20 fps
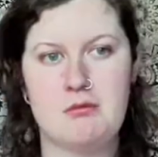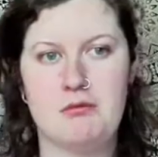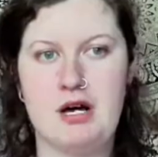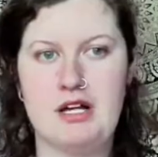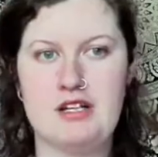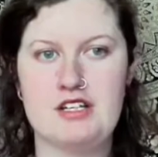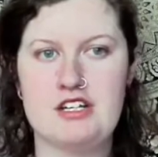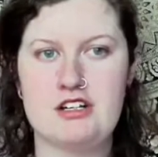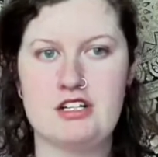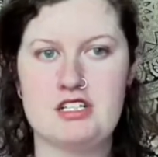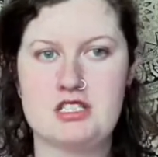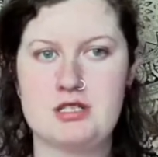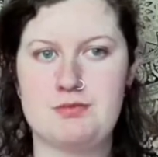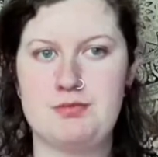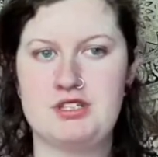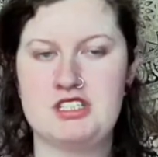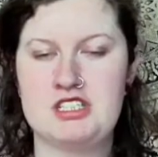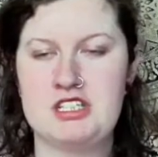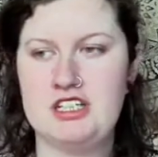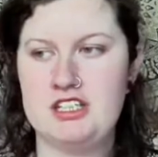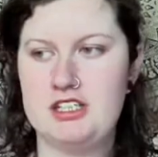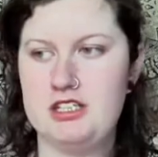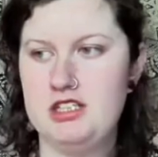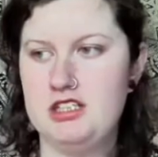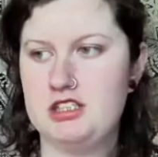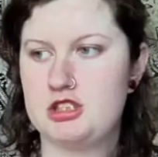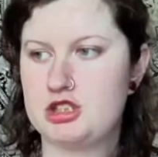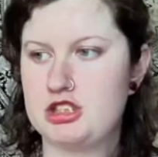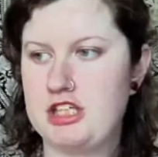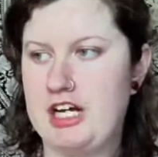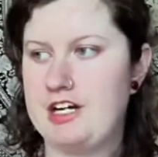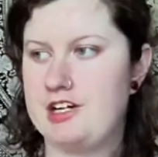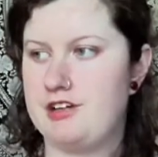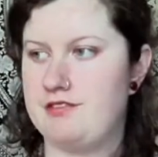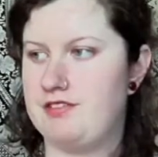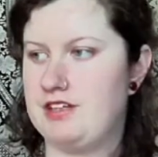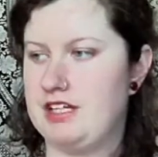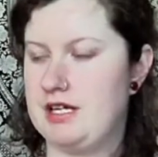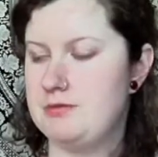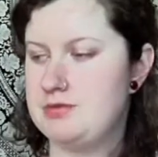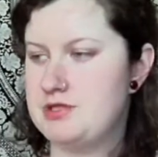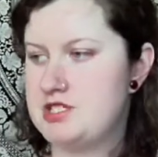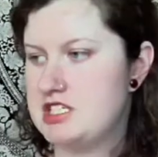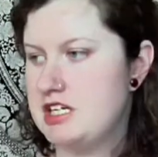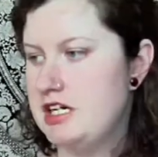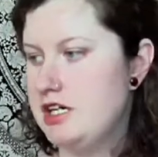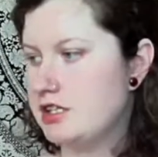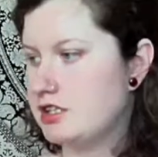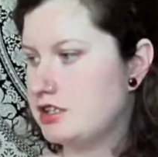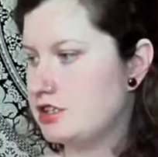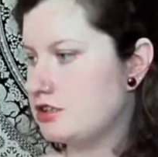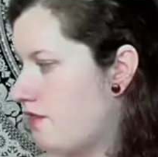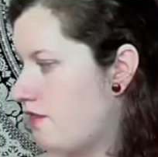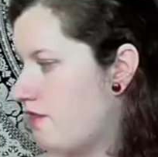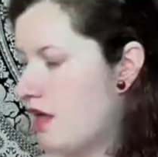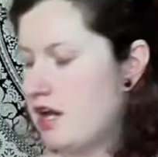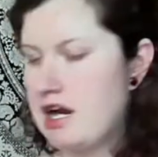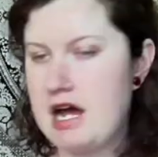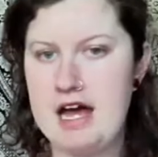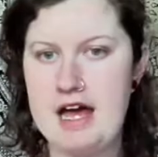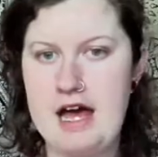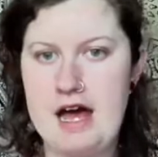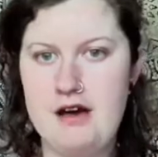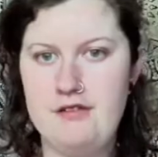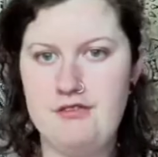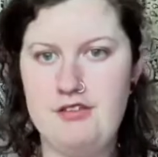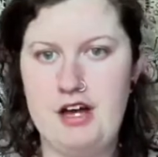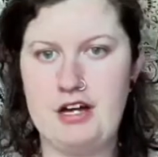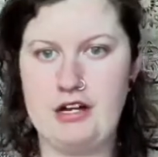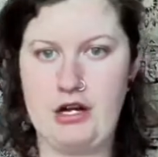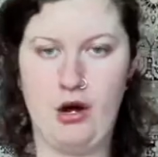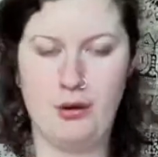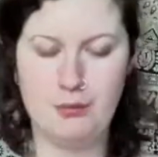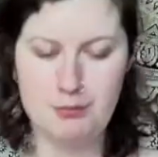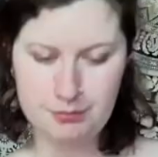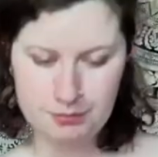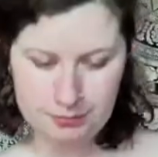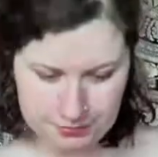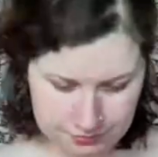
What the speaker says: but there is a particular shade of lipstick that I have. Hang on.